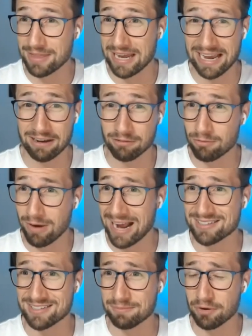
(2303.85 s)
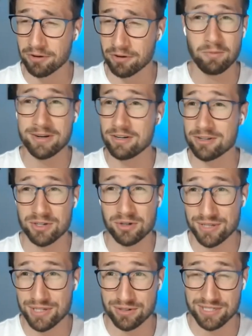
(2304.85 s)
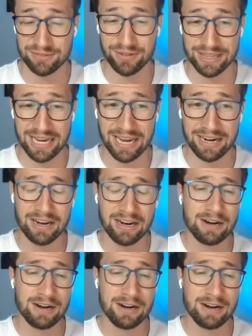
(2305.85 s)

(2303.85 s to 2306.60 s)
that had rats and broken windows and all this sort of stuff like that.